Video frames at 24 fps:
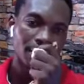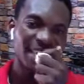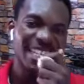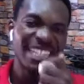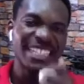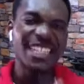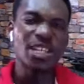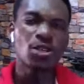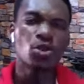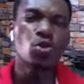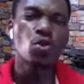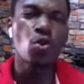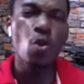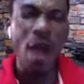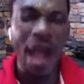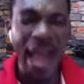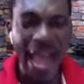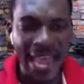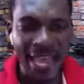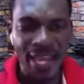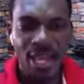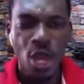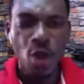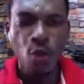This is
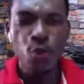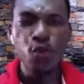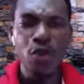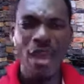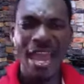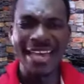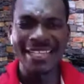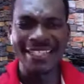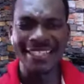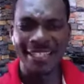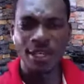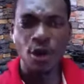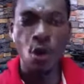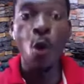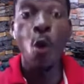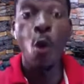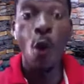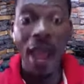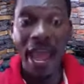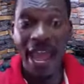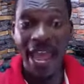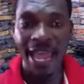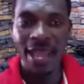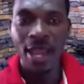why we are still
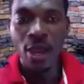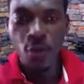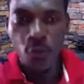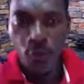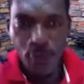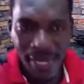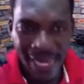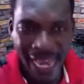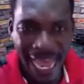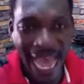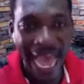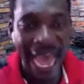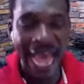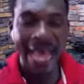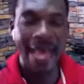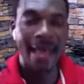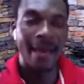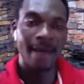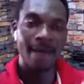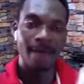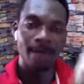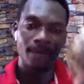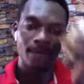where we are.